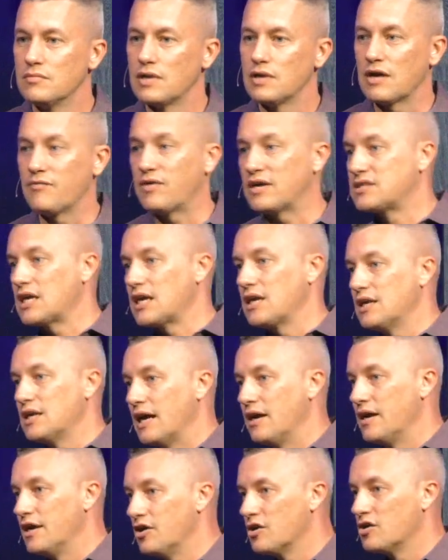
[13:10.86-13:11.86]
Like if I take it
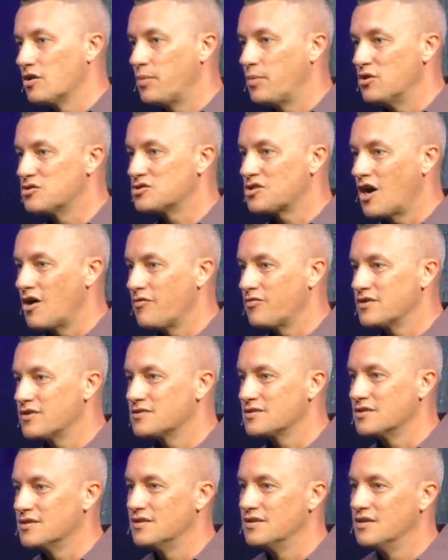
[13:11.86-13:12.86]
down here to the post
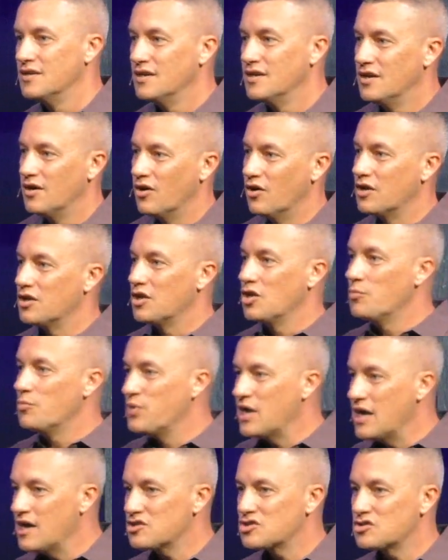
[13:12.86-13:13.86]
office or to
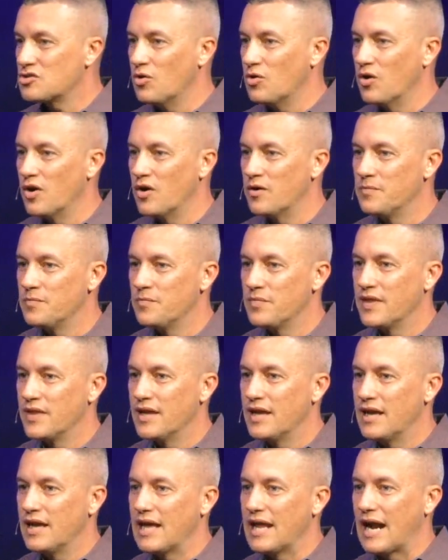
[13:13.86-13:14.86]
the UPS store
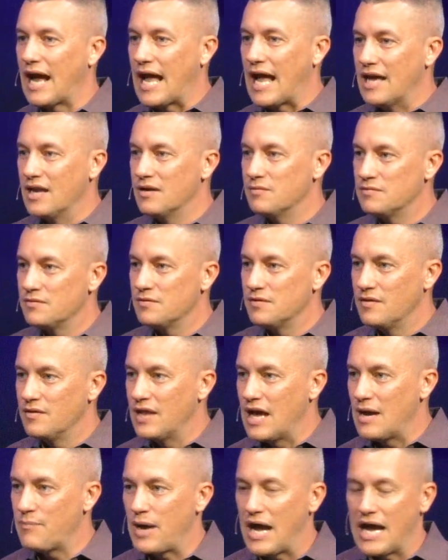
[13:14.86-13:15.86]
and I hand
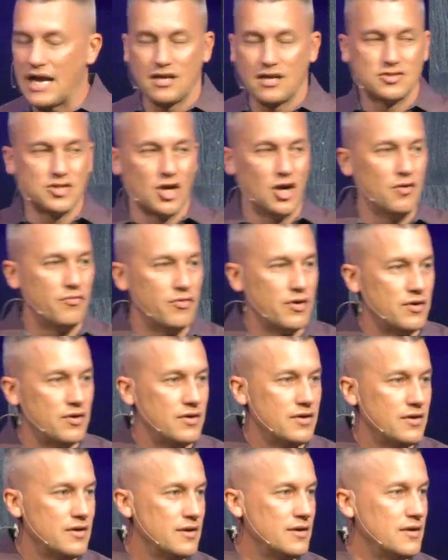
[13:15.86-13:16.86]
that package over,
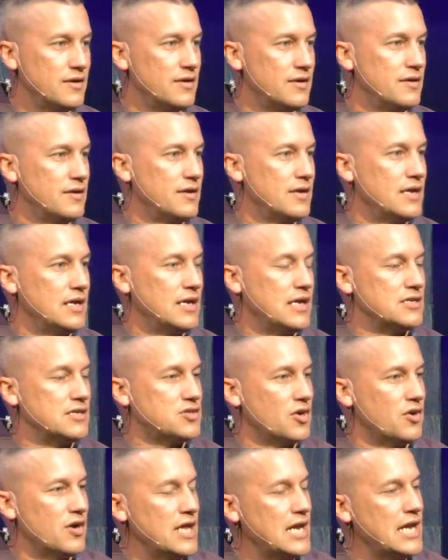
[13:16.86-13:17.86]
is
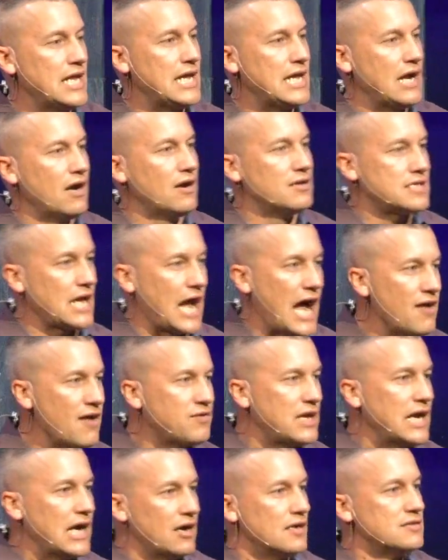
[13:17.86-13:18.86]
there any guarantee? I've
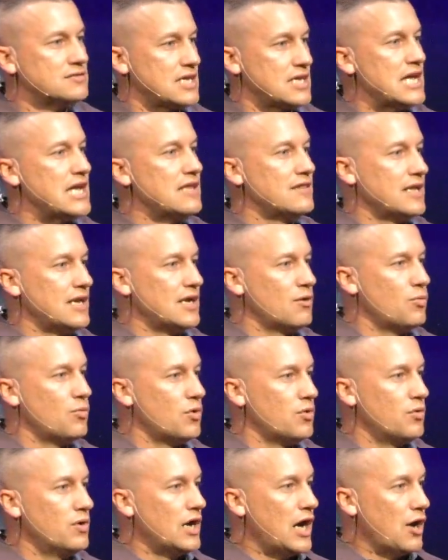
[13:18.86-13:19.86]
guaranteed that it
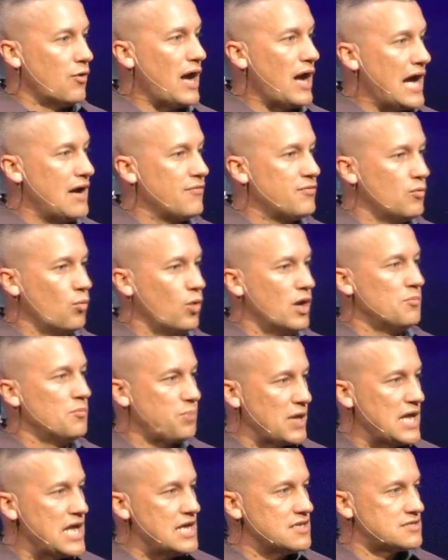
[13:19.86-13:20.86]
will arrive in one
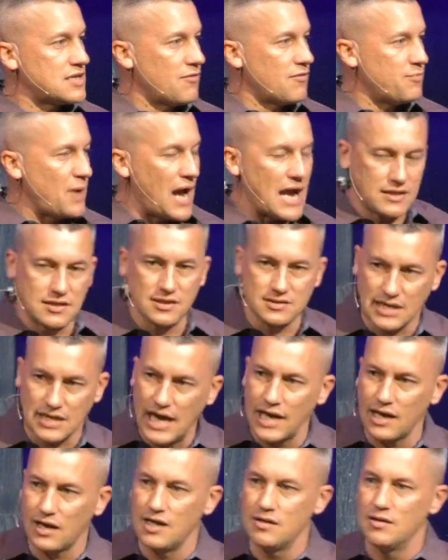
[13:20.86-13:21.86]
piece. I've packed it
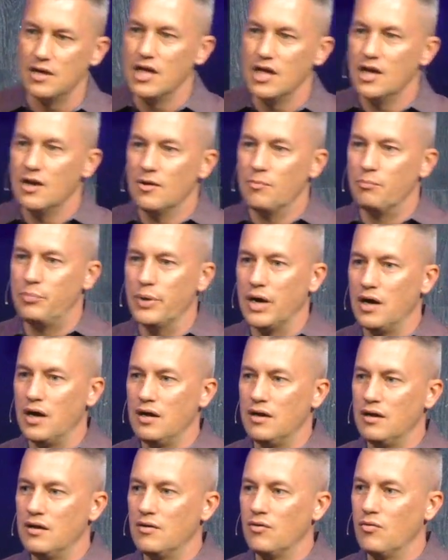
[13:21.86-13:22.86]
tightly,
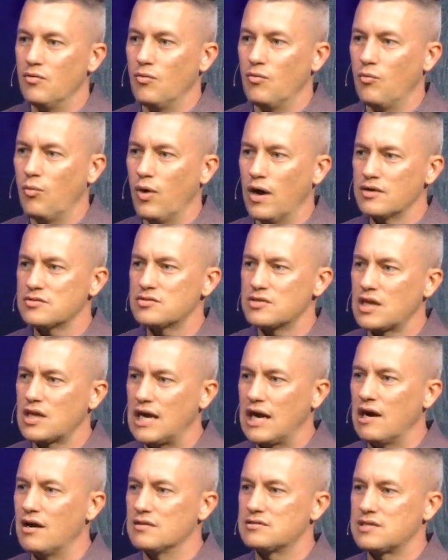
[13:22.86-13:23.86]
but where's the
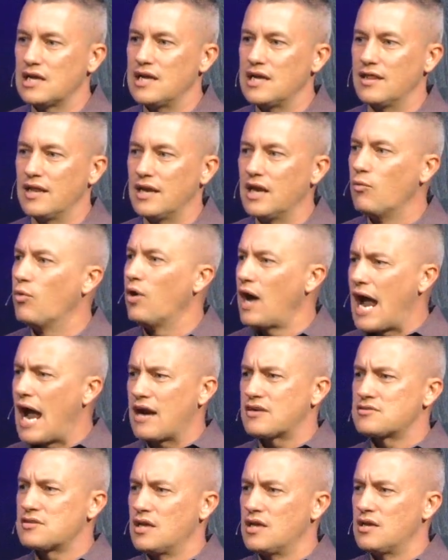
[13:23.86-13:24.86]
guarantee that it will
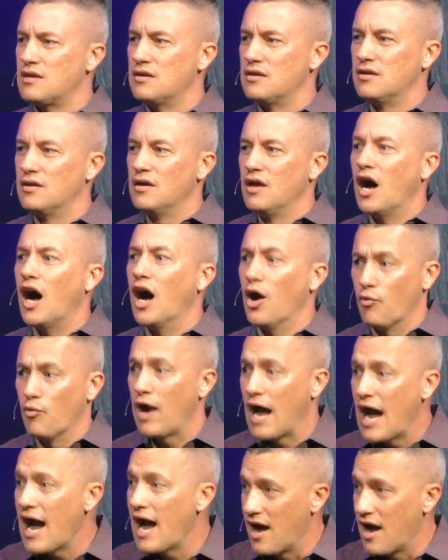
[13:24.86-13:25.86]
actually
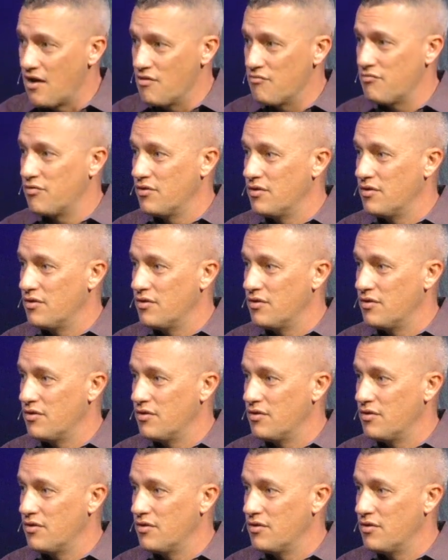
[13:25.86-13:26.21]
arrive?